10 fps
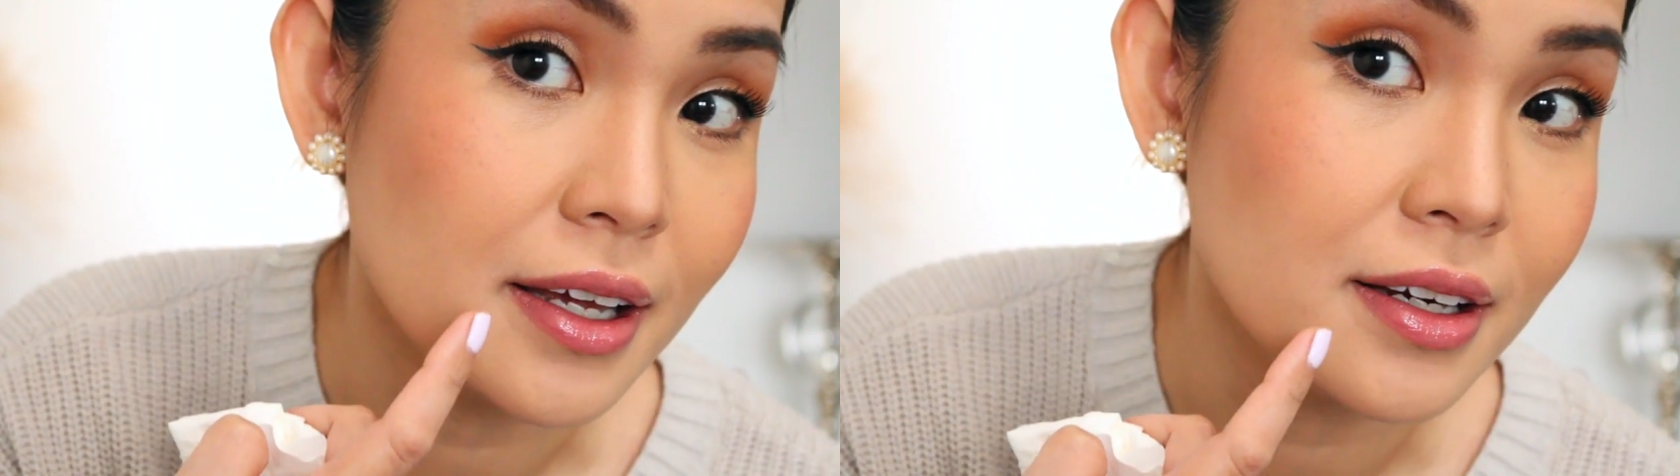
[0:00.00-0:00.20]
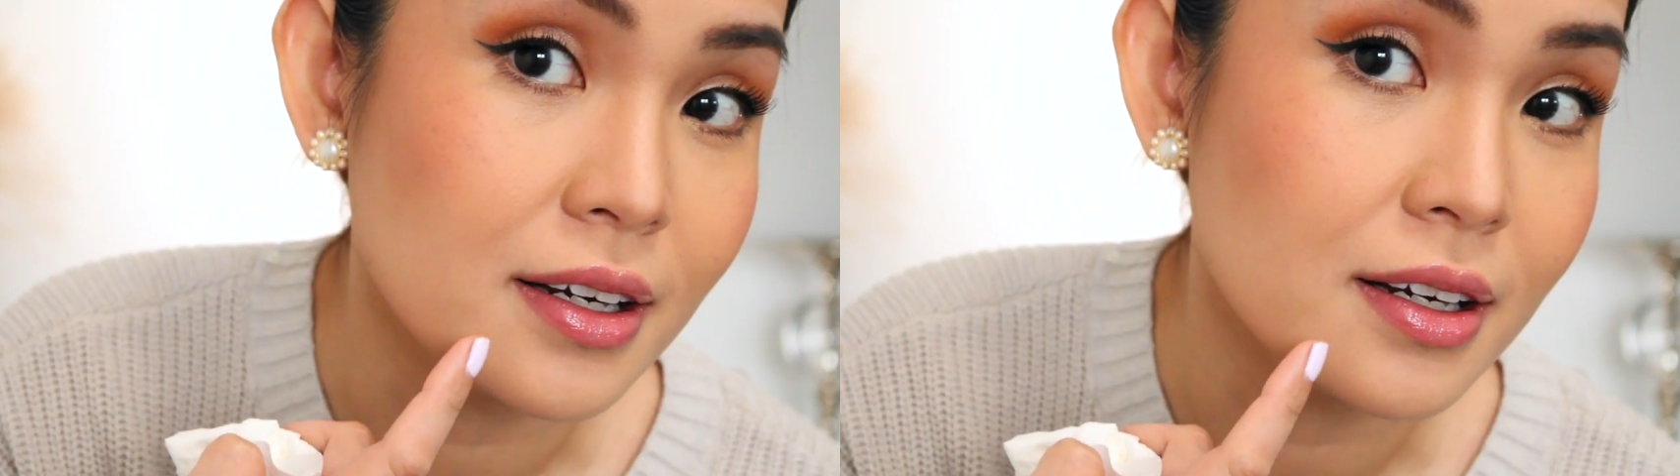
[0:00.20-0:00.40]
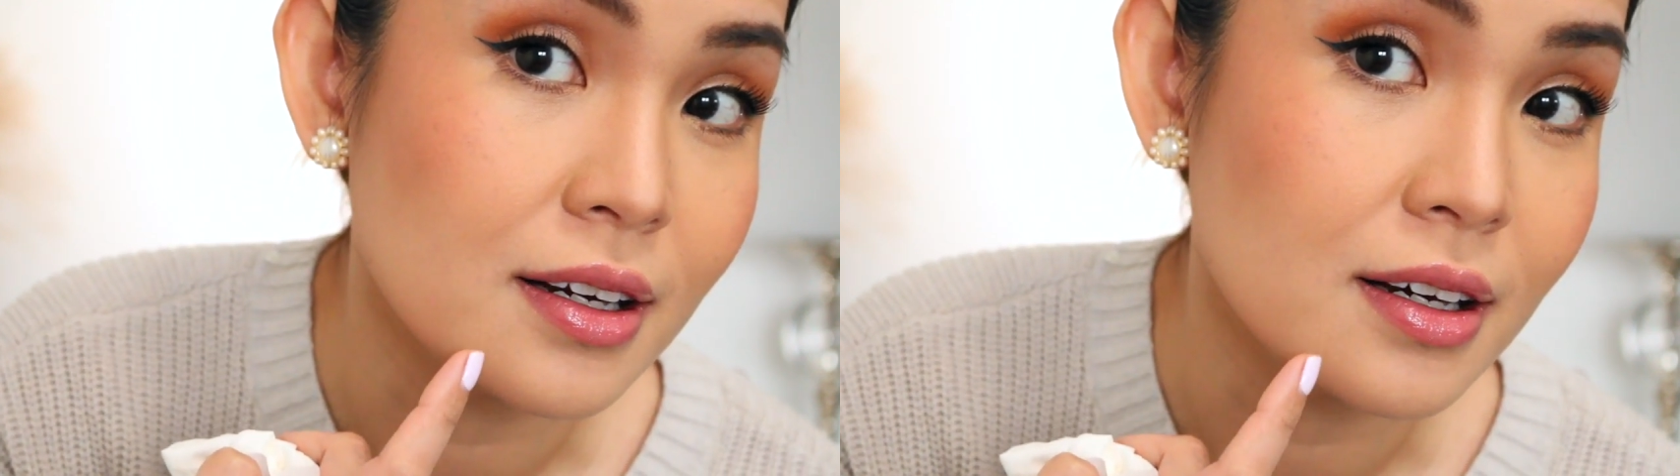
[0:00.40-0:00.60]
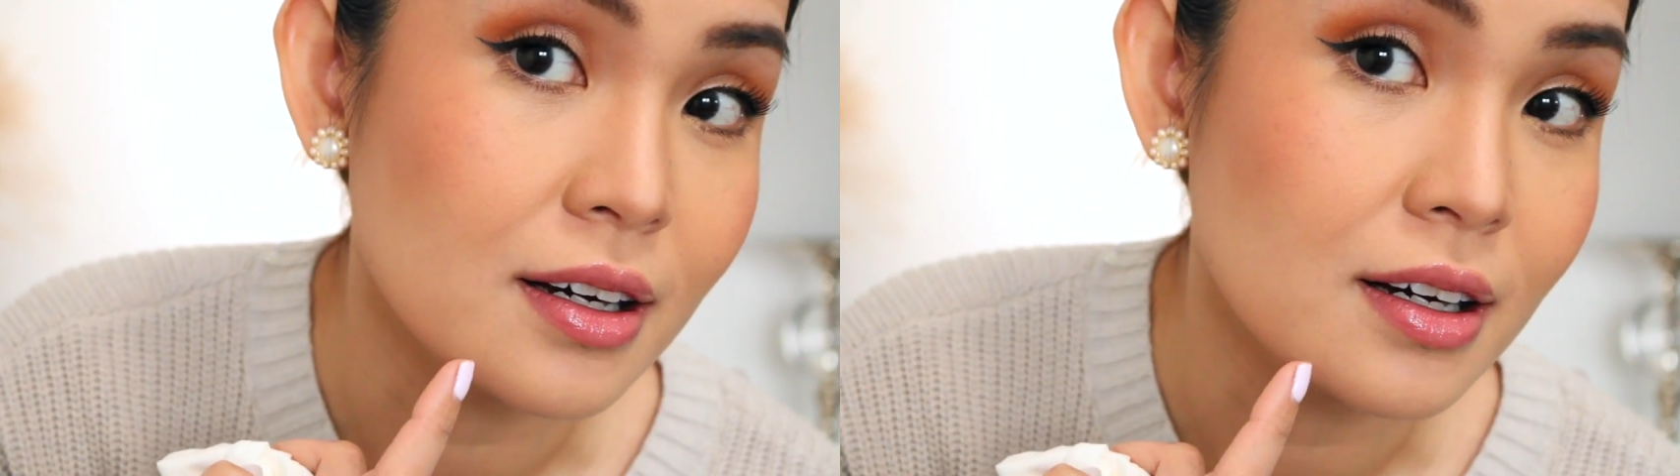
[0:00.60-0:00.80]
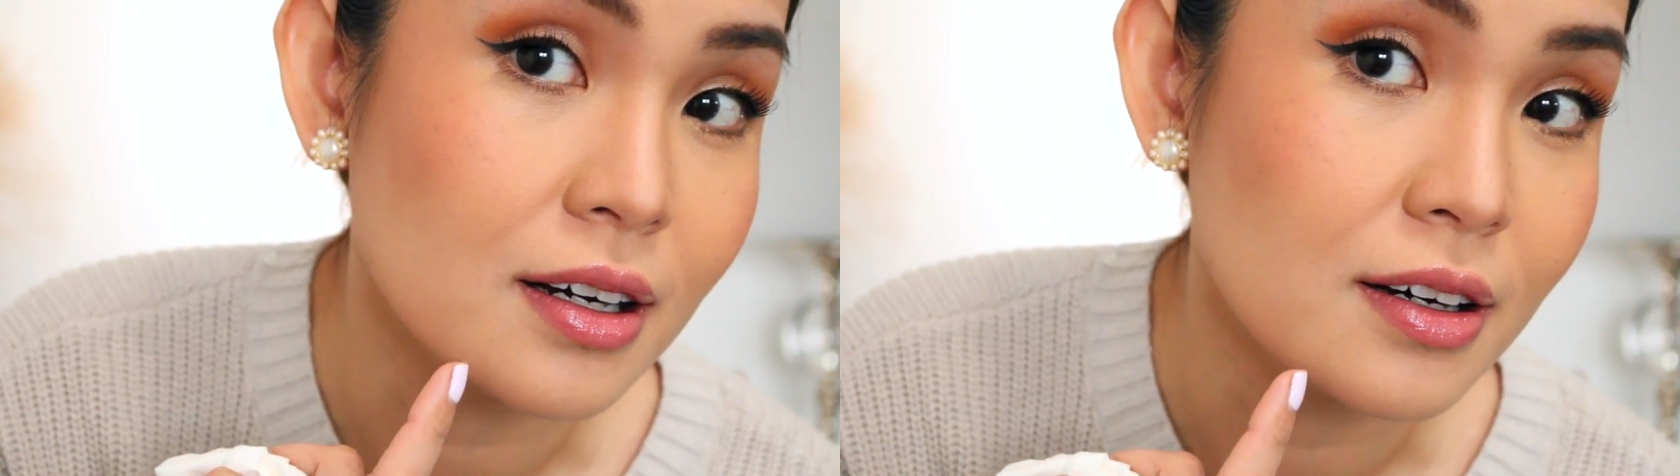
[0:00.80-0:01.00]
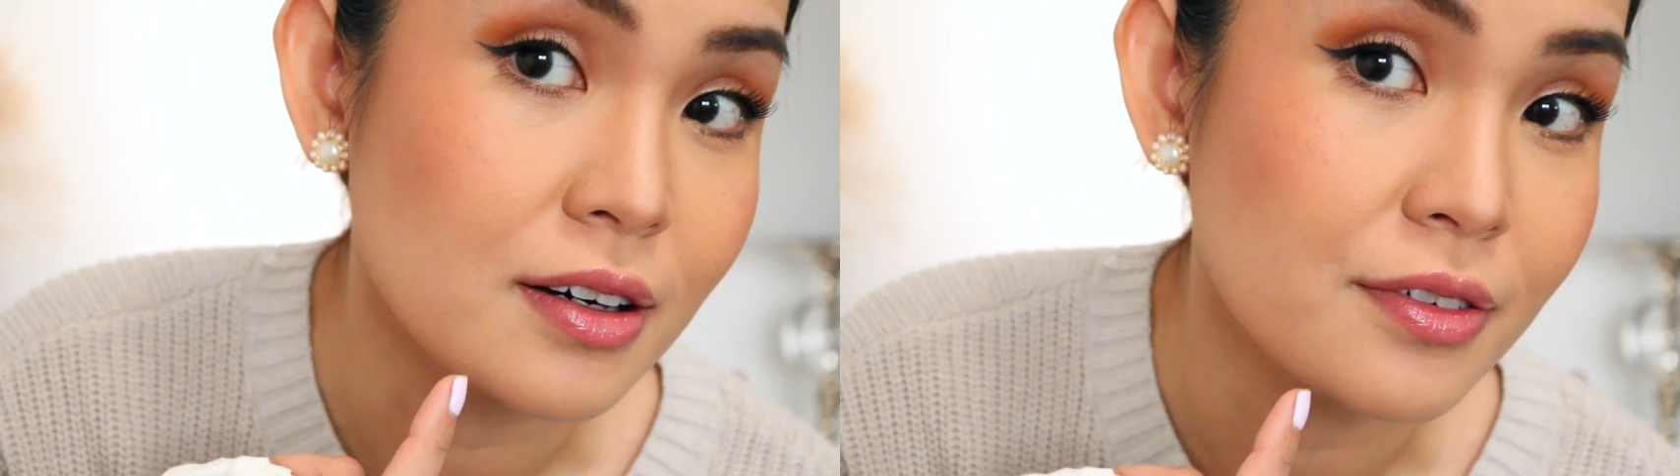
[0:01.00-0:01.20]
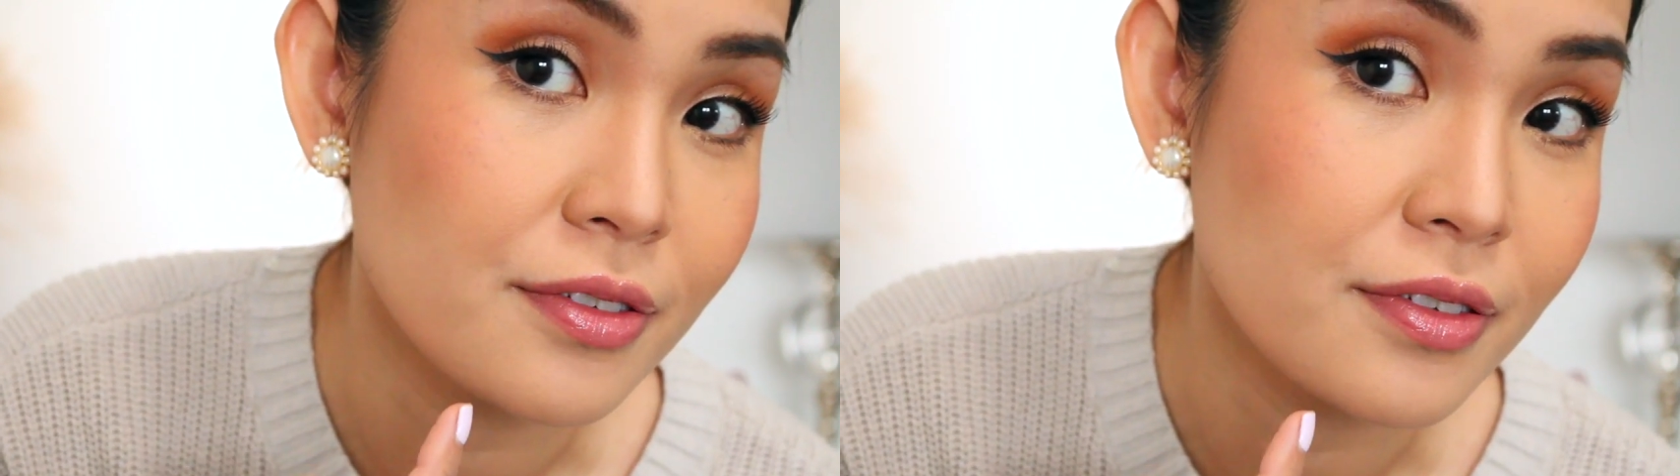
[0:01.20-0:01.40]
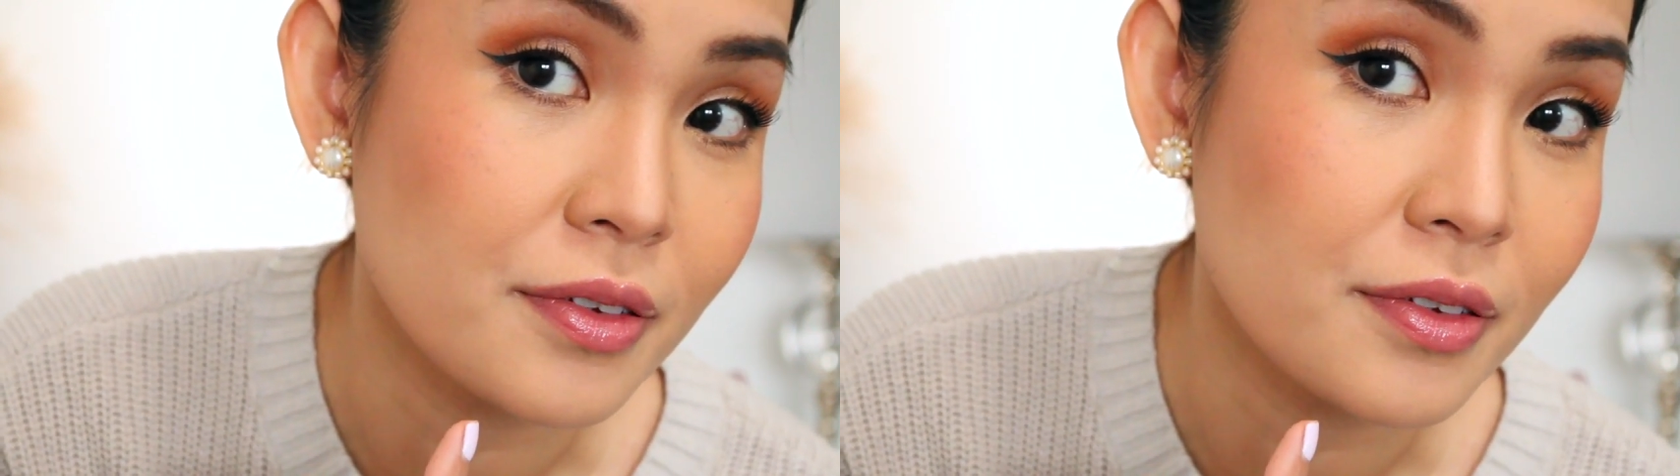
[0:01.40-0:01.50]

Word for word: damp it with